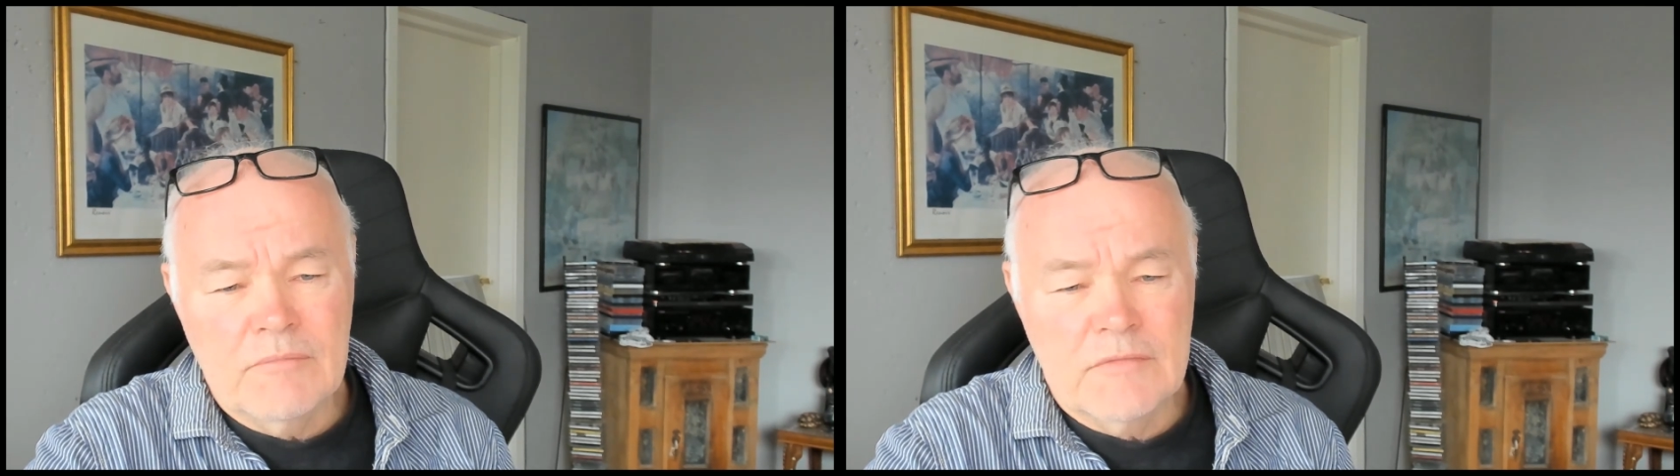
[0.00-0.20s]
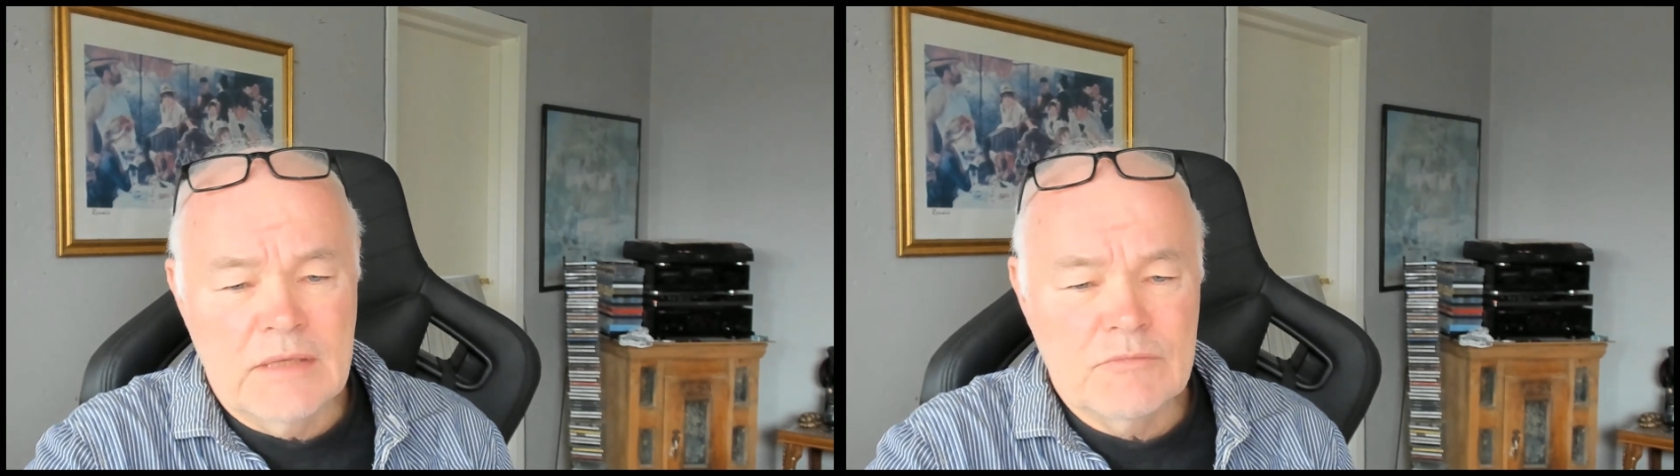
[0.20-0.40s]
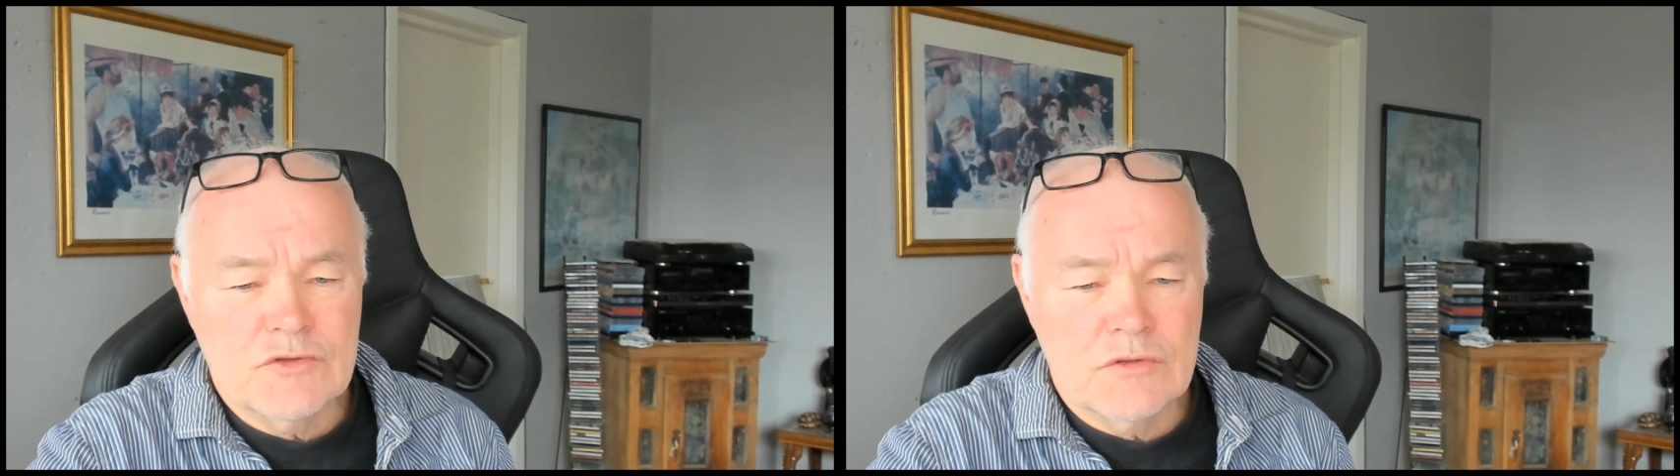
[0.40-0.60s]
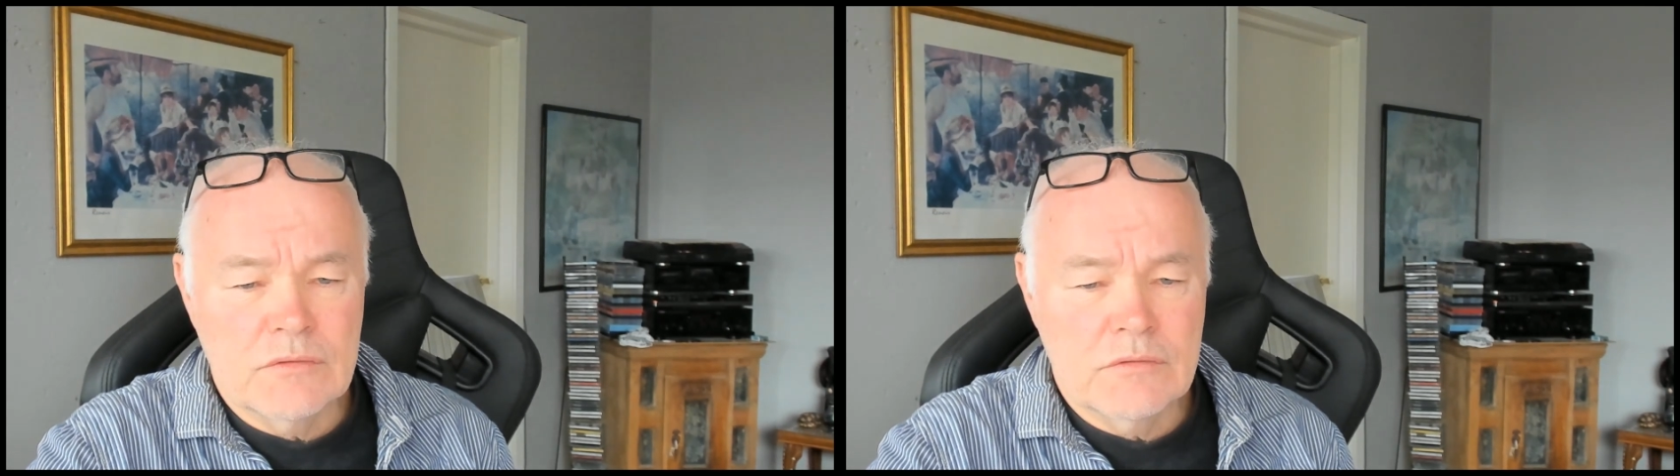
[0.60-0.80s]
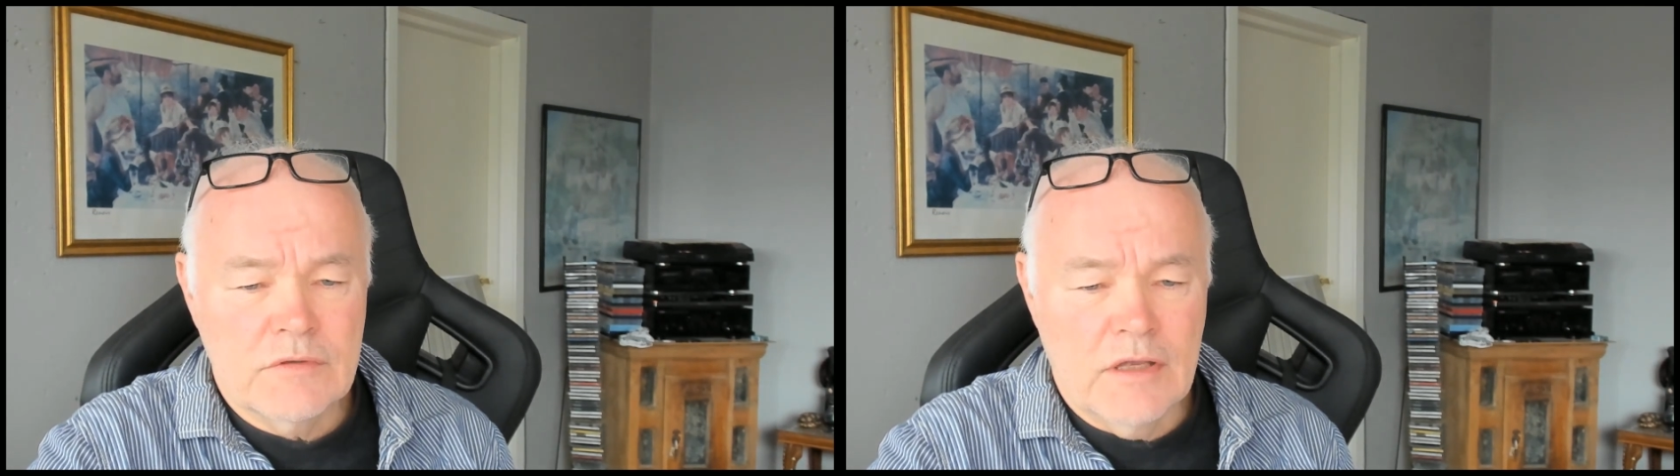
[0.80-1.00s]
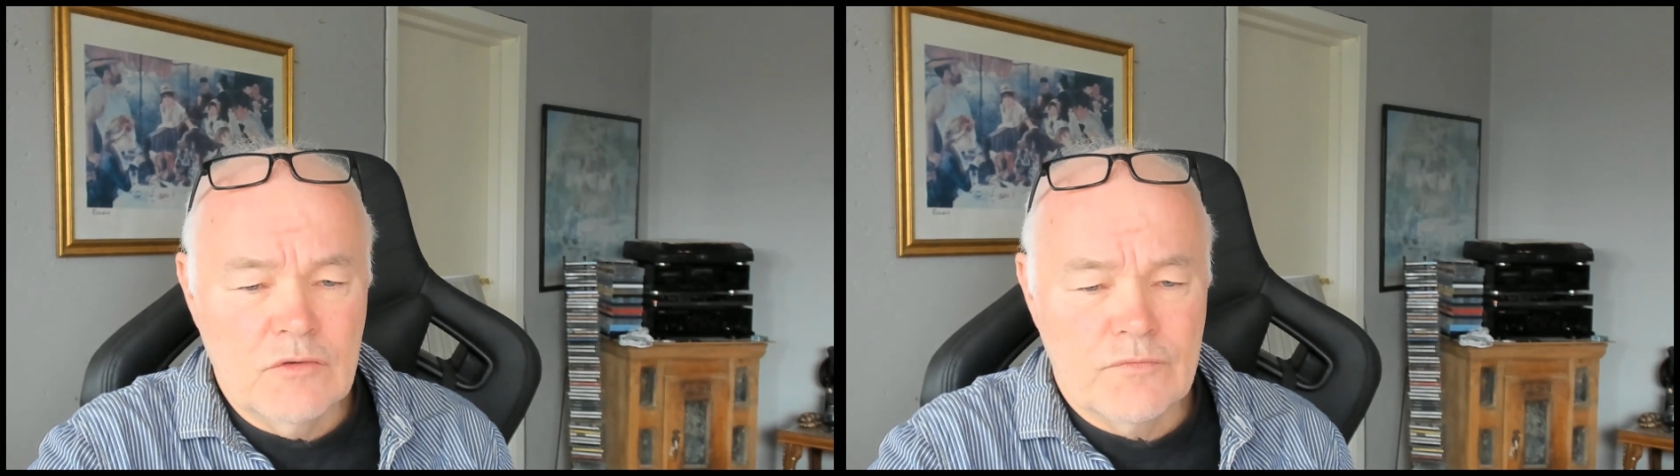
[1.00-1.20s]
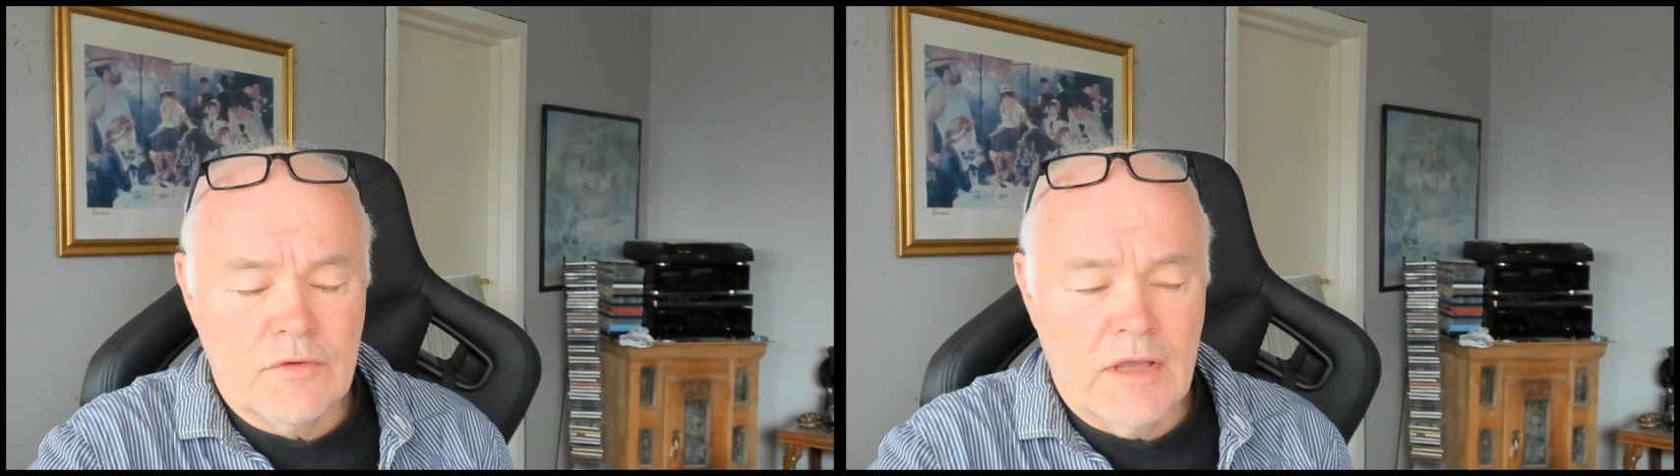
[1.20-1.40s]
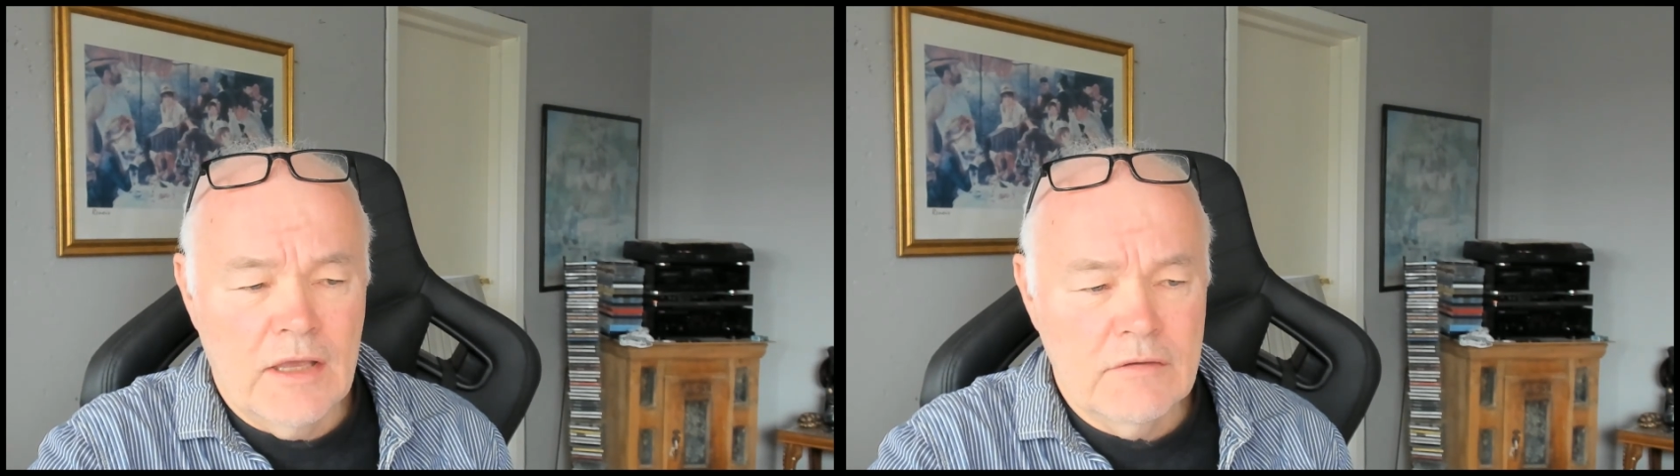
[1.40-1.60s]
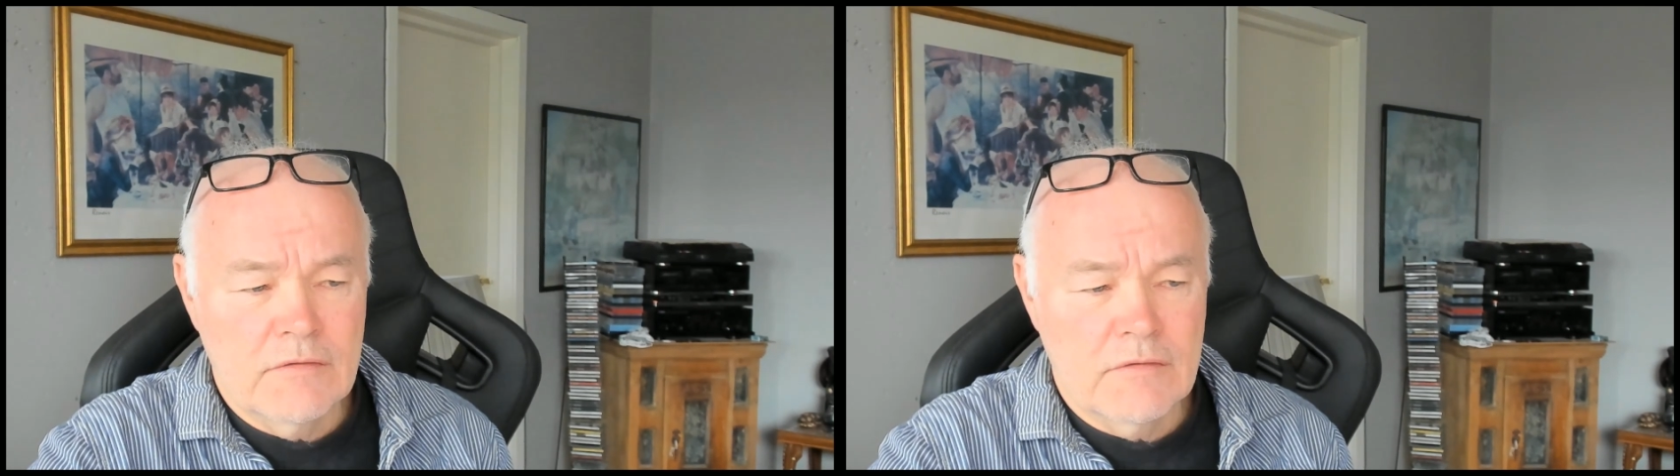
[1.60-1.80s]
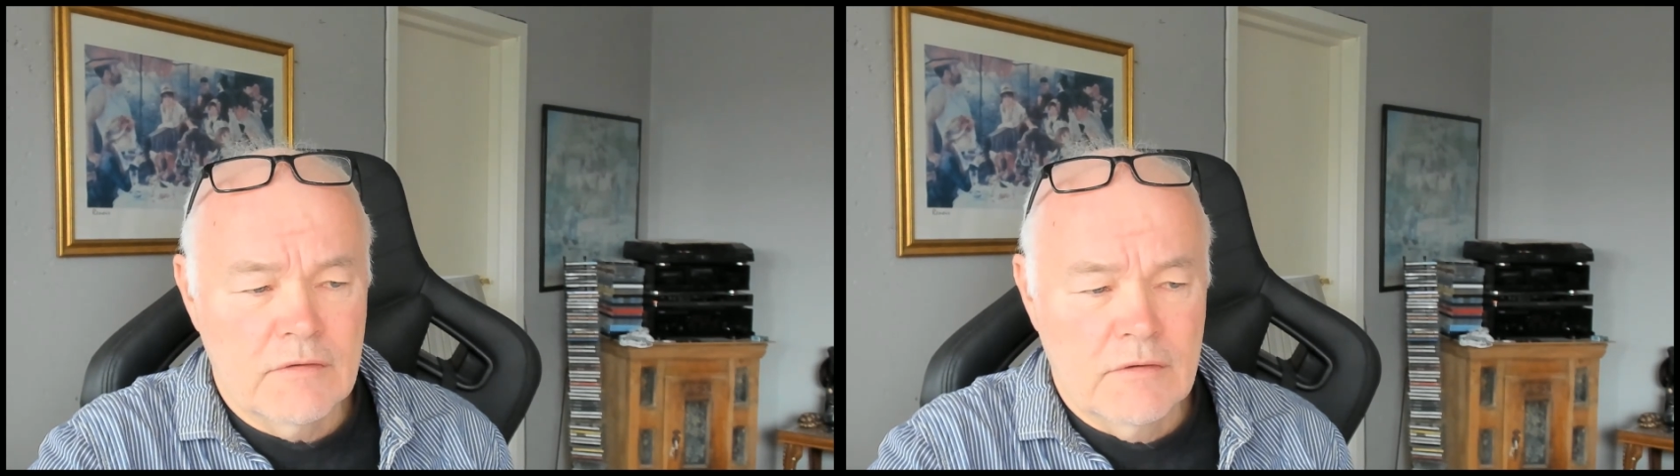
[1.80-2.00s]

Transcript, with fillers: dreams you tend to forget,